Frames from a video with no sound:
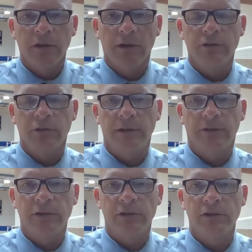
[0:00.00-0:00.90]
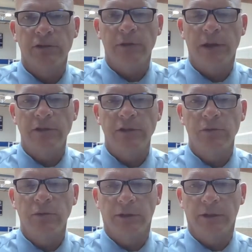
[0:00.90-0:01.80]
you're going to transition to a
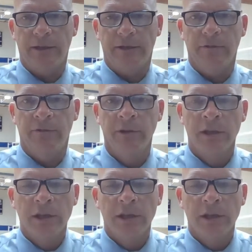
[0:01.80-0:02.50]
new elective.